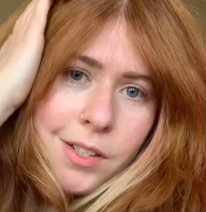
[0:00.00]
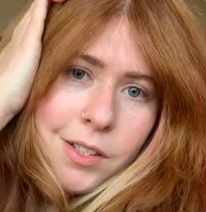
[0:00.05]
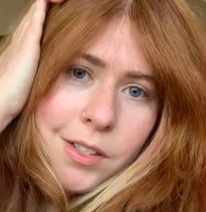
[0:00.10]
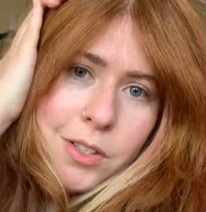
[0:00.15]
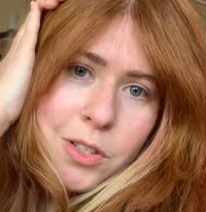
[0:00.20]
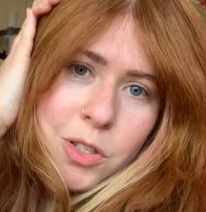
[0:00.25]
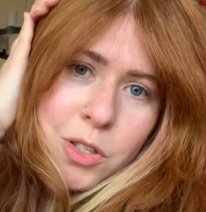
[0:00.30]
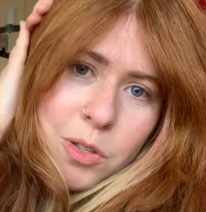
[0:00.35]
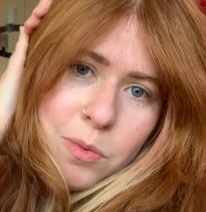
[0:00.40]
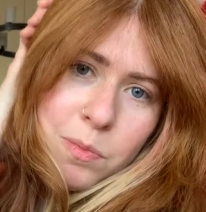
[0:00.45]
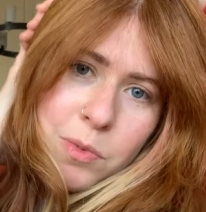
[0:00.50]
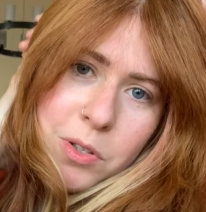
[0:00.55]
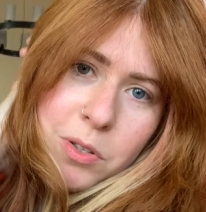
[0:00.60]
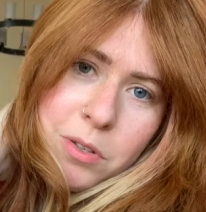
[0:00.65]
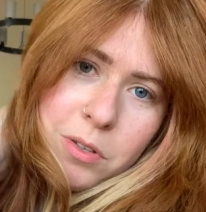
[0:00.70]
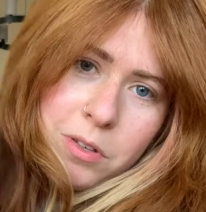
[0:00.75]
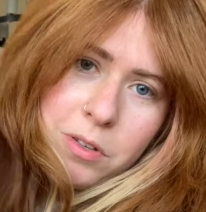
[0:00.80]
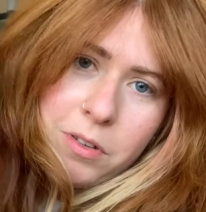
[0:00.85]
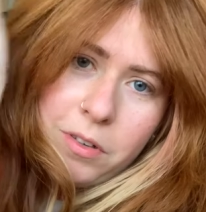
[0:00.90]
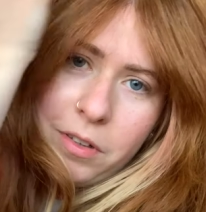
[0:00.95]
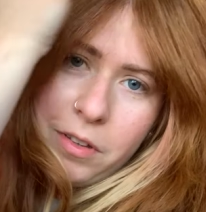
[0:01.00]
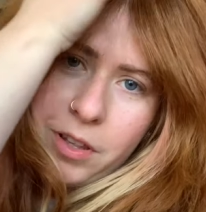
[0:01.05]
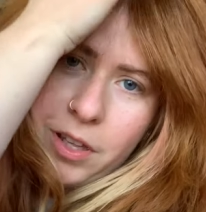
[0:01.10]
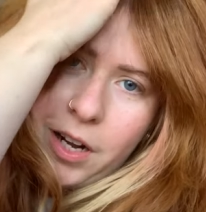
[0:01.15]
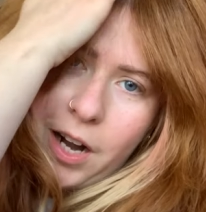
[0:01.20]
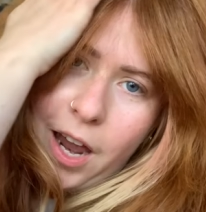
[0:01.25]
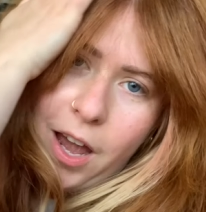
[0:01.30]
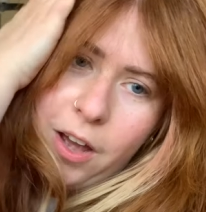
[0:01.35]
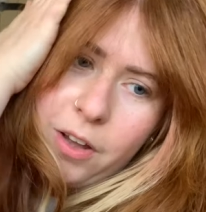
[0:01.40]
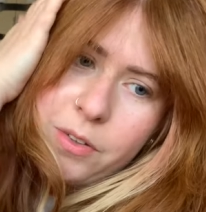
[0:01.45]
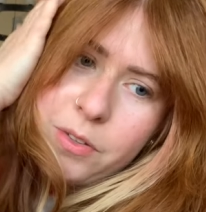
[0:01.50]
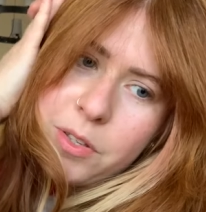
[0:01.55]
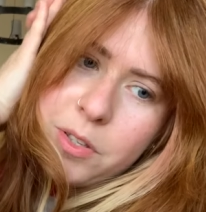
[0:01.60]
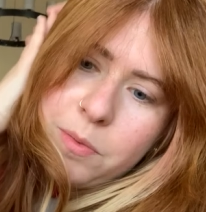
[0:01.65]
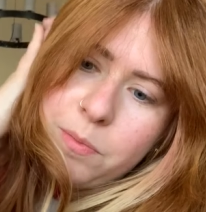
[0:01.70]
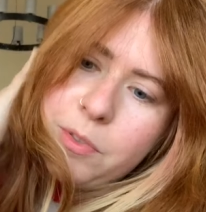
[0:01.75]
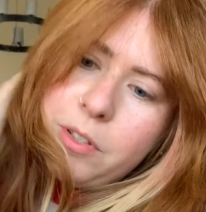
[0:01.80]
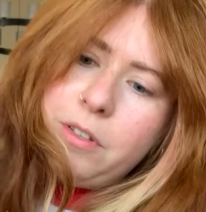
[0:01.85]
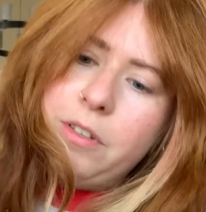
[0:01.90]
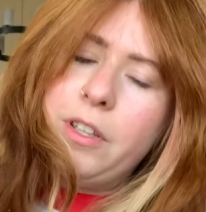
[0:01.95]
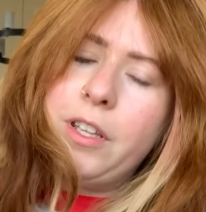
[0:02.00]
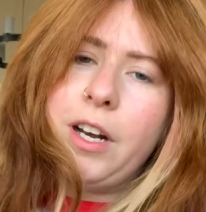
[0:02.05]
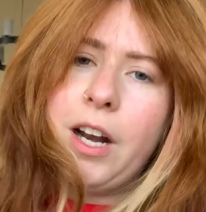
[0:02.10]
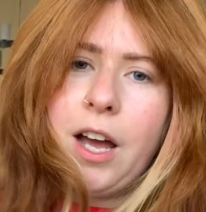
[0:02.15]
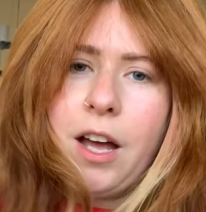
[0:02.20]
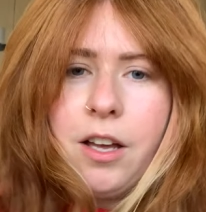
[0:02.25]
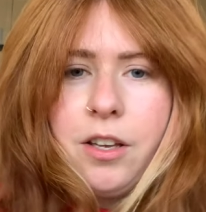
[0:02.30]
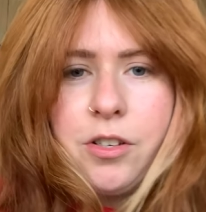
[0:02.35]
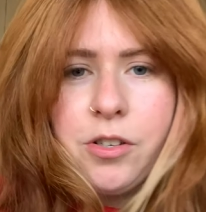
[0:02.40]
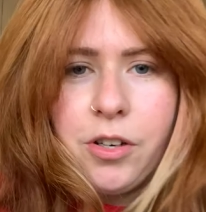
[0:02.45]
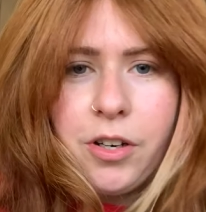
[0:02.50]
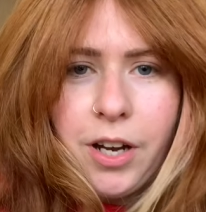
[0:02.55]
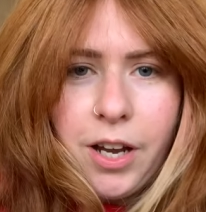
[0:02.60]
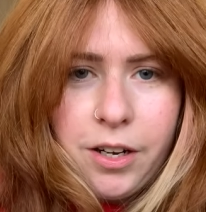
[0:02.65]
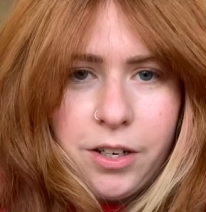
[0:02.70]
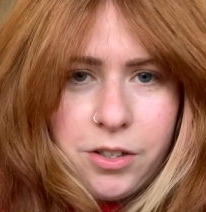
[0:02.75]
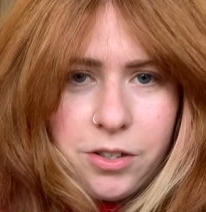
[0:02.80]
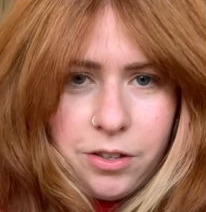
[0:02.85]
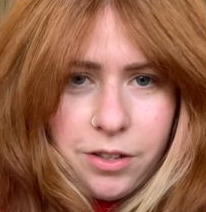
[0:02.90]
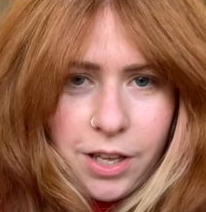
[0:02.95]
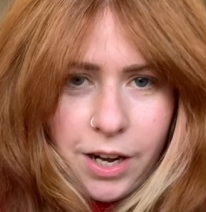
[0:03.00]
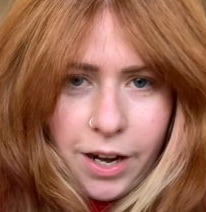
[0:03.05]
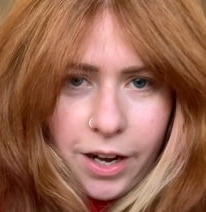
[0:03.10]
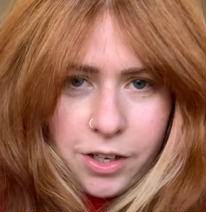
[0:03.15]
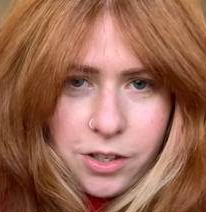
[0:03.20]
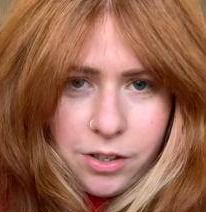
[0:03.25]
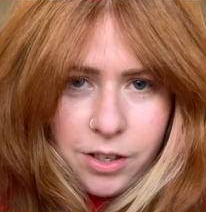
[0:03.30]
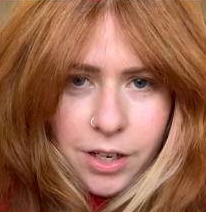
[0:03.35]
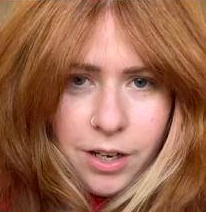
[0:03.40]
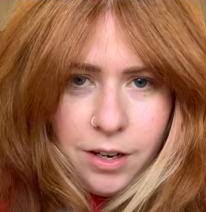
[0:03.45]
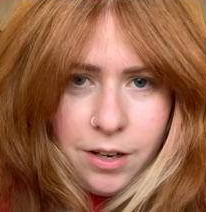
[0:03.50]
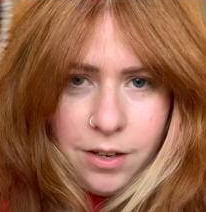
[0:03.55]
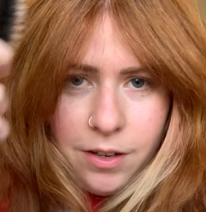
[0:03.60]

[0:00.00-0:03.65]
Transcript: smooth it out, smooth it out. I'll show you how to do that actually.